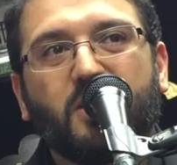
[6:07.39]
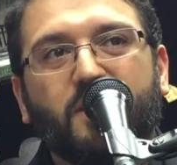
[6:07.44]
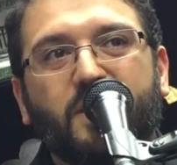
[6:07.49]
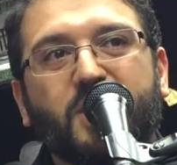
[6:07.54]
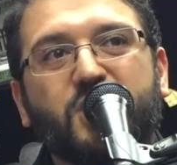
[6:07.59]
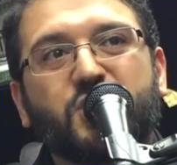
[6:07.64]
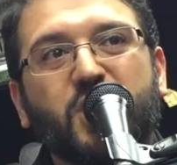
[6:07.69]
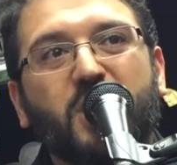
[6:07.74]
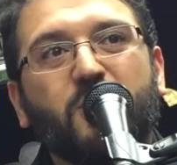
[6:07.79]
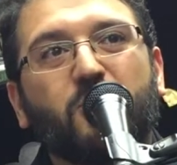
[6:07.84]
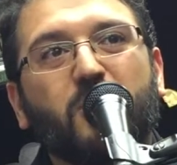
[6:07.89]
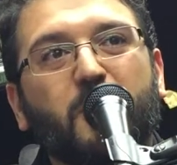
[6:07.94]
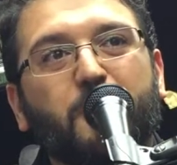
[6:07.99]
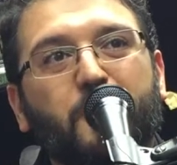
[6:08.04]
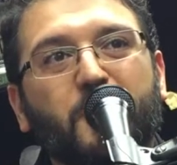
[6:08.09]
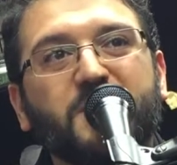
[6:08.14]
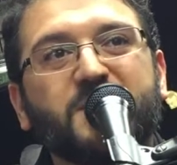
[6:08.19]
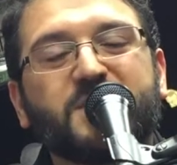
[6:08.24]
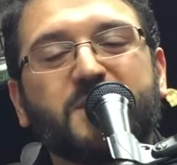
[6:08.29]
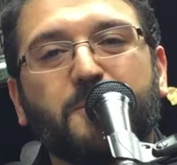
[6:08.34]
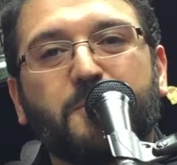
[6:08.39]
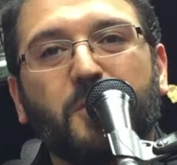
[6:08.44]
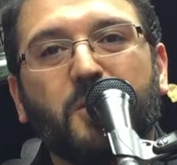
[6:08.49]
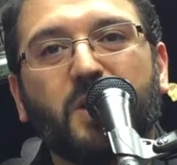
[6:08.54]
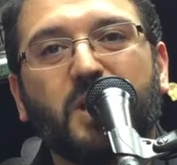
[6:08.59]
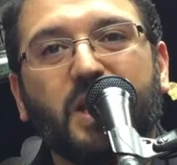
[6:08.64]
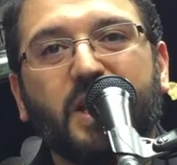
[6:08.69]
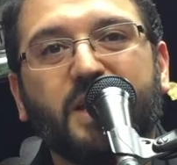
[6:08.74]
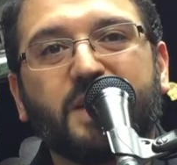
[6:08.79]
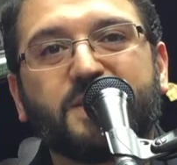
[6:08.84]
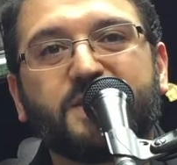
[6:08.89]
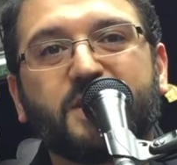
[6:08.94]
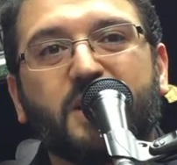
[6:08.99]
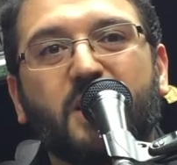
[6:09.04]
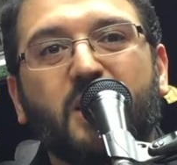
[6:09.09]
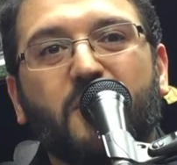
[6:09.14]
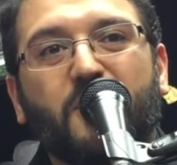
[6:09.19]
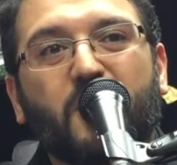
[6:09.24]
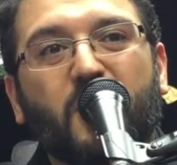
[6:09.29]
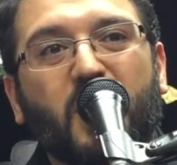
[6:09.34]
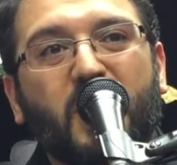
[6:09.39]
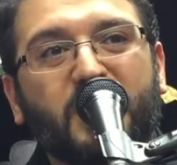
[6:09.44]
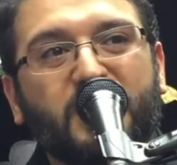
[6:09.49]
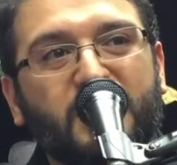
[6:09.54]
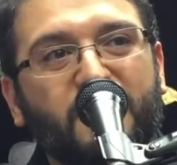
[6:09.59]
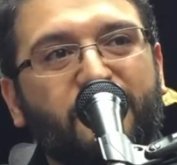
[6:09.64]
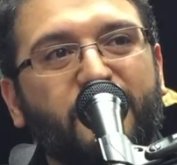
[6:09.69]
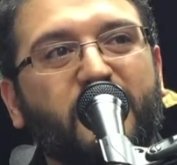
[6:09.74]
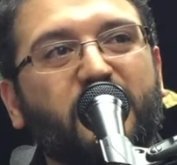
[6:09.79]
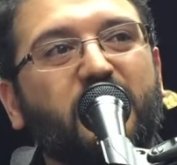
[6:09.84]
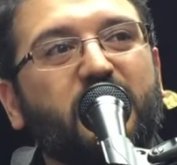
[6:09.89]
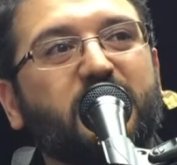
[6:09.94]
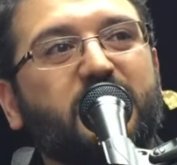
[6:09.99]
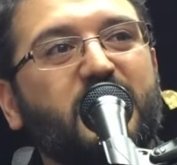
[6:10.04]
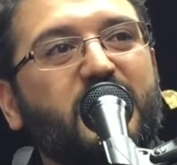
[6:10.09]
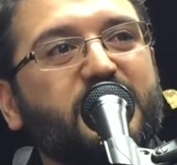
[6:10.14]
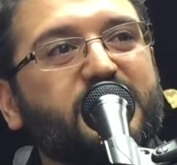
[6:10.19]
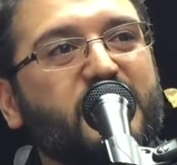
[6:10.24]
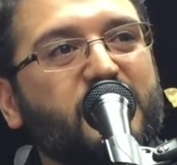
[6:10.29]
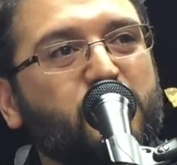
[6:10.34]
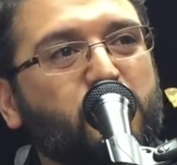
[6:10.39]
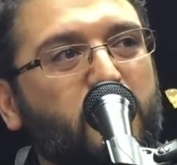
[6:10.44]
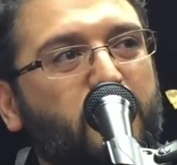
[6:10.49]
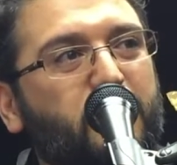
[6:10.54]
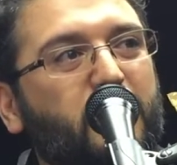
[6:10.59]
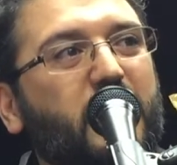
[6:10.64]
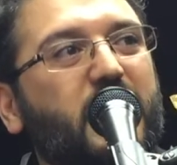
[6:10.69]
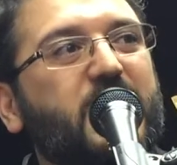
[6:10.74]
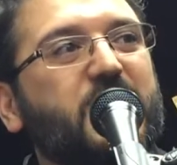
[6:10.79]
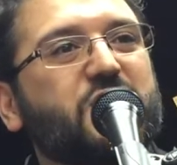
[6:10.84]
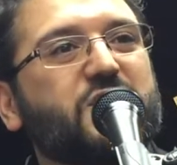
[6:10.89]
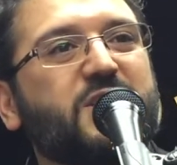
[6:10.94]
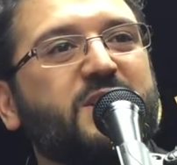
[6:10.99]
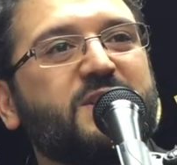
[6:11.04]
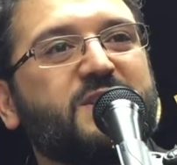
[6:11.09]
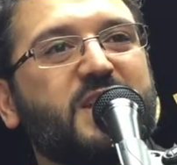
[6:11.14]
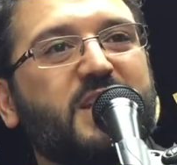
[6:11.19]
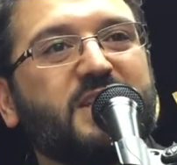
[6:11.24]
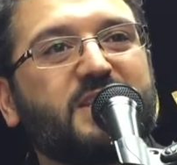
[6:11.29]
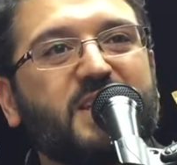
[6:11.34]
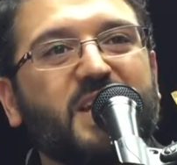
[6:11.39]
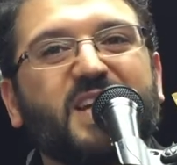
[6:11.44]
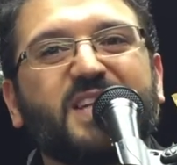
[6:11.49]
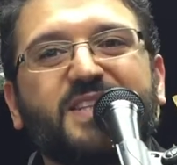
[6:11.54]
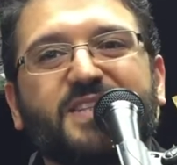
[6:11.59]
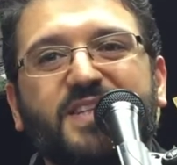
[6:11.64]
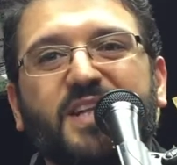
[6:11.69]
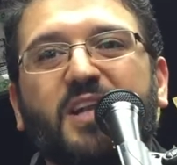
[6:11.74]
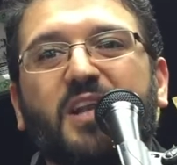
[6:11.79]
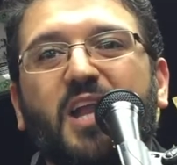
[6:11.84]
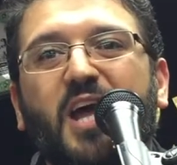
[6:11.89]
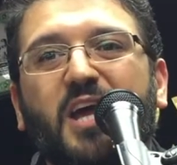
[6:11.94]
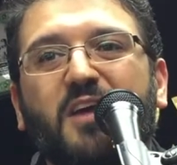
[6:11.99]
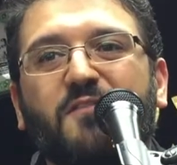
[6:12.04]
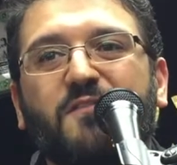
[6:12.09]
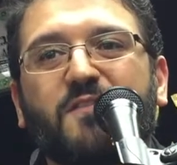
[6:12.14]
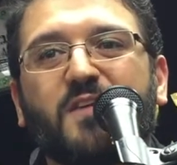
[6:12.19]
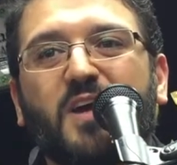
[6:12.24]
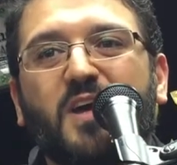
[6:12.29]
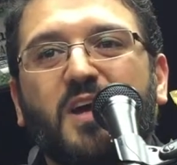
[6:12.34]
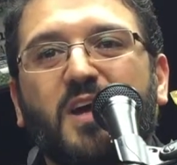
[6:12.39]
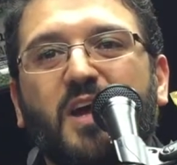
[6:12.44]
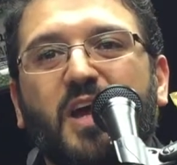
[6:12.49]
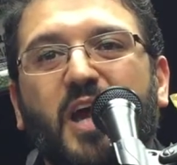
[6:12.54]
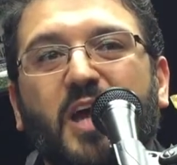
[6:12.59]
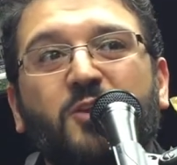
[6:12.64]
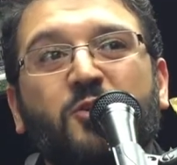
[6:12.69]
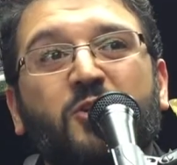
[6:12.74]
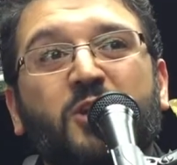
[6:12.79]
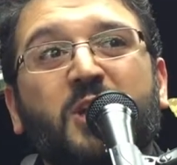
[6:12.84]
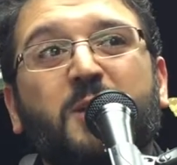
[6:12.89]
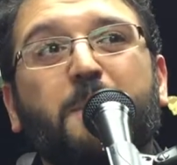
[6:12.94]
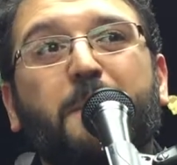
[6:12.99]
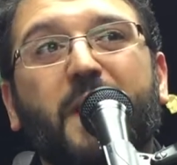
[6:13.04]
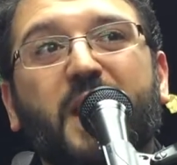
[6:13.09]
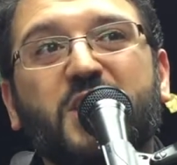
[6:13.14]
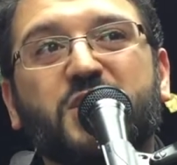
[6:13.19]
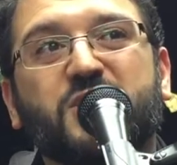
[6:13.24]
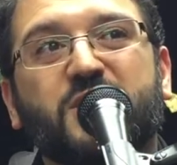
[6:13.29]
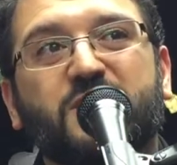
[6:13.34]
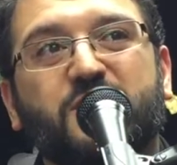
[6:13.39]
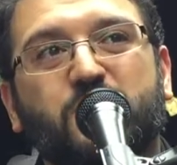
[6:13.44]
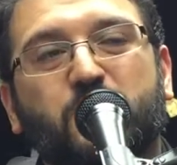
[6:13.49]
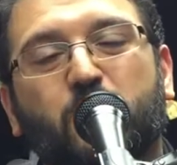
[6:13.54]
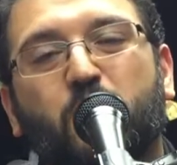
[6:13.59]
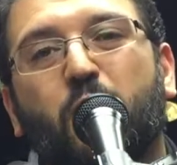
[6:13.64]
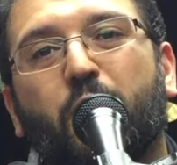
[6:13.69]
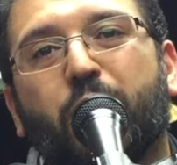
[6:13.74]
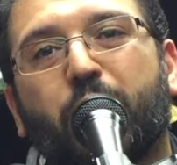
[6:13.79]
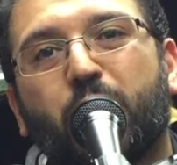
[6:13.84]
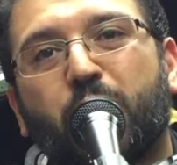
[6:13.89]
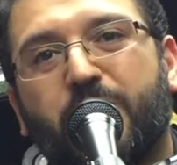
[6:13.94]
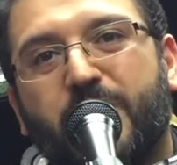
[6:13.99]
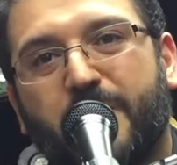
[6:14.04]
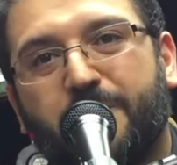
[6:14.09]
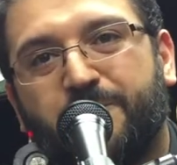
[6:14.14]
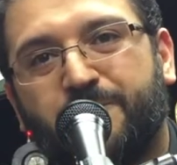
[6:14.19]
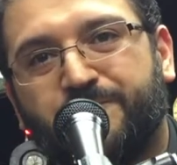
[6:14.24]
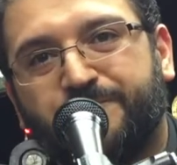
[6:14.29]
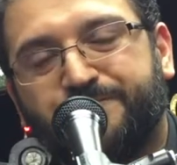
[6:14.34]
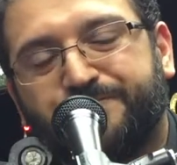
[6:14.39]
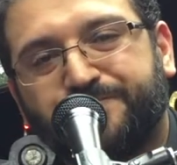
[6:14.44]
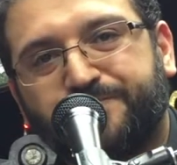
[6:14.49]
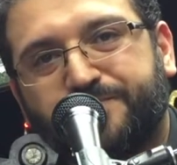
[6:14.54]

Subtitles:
the general principle is there are difficulties and tribulations and tests in life, and you need patience to go through them.